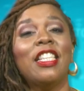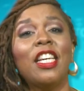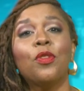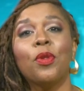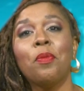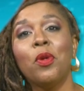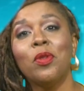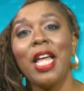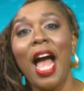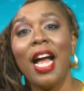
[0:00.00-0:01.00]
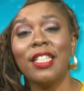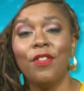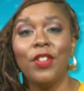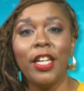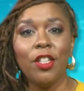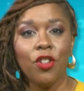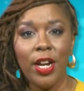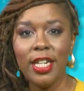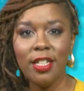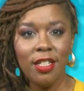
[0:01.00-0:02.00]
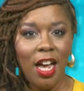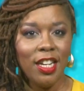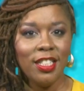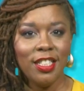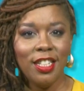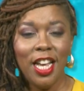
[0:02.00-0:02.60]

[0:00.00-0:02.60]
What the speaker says: these were the most actively traded stocks.